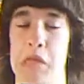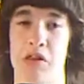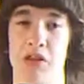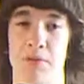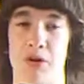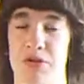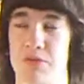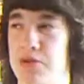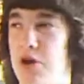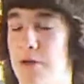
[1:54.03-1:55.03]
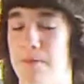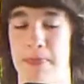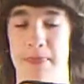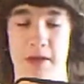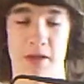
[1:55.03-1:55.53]
Lip hurts, I'm sorry.
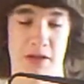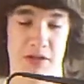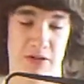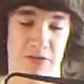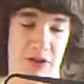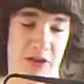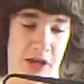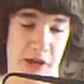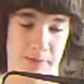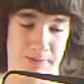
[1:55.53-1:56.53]
Stuff like that.